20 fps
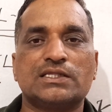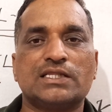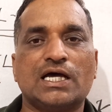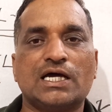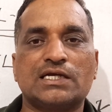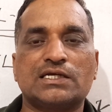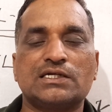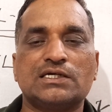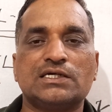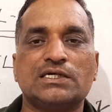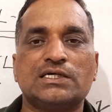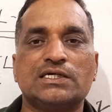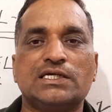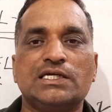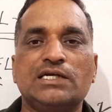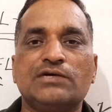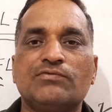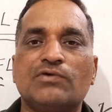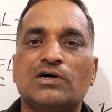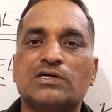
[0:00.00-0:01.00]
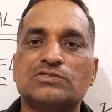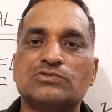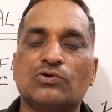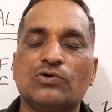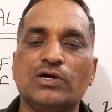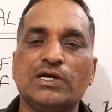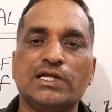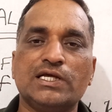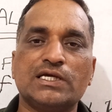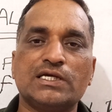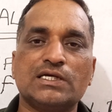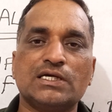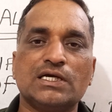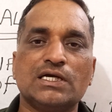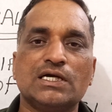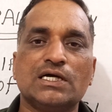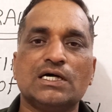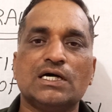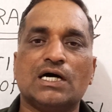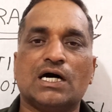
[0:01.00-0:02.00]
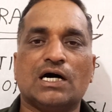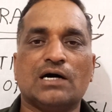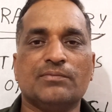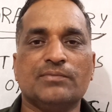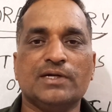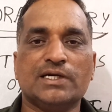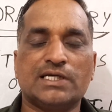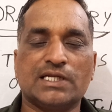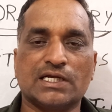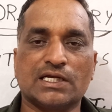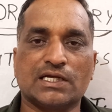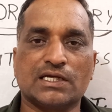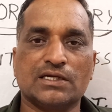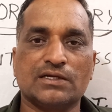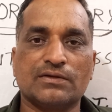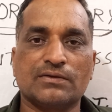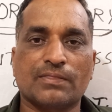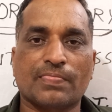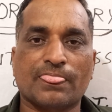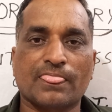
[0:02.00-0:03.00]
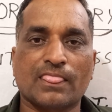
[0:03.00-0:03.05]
that he was holding a meeting